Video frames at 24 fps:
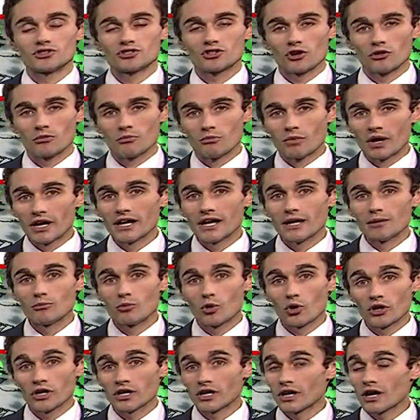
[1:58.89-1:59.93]
So Monday
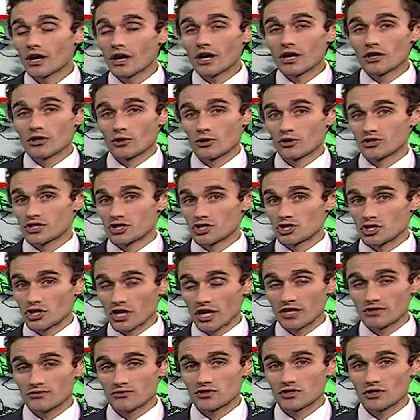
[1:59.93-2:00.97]
morning, there is a
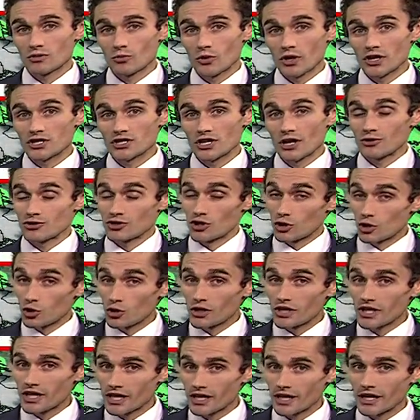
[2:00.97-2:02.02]
chance for some rain showers,
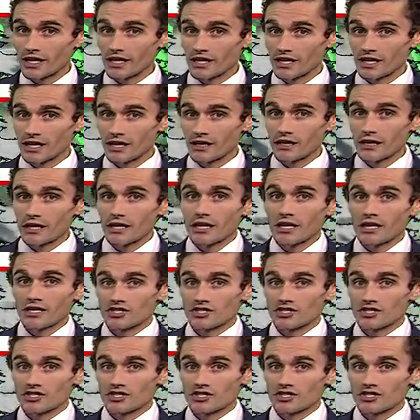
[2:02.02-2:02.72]
including Connecticut. It's